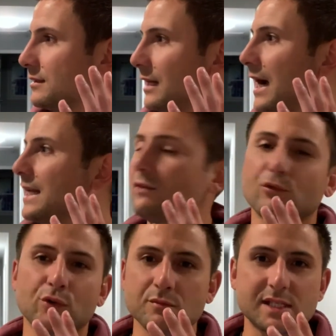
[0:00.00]

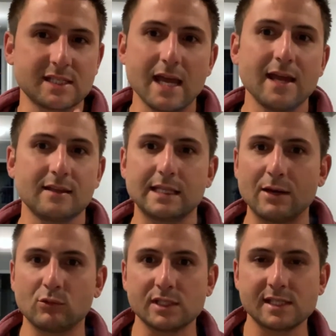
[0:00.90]
dining room set
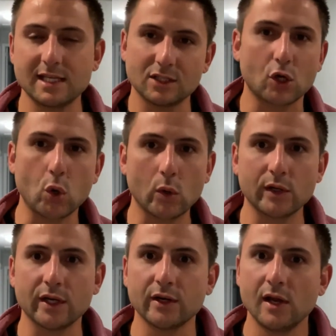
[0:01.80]
that was in the
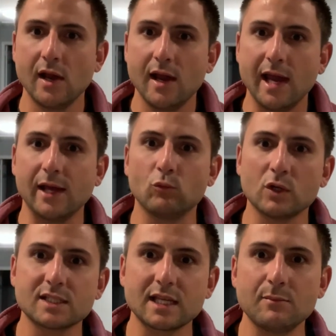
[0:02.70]
corner. And
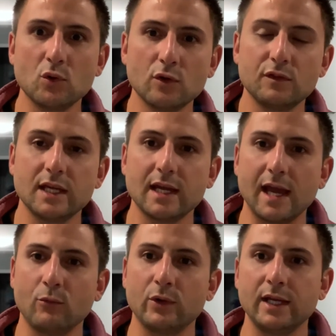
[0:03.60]
once they moved
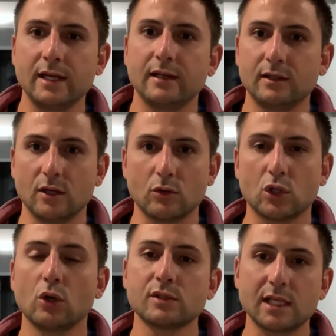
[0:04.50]
it and we,
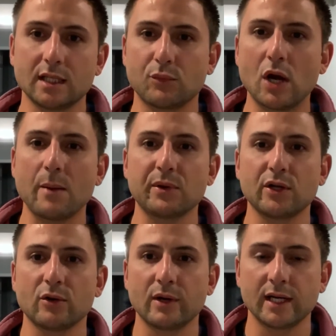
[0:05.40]
closed on the
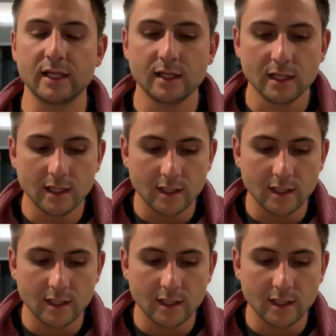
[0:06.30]
property already,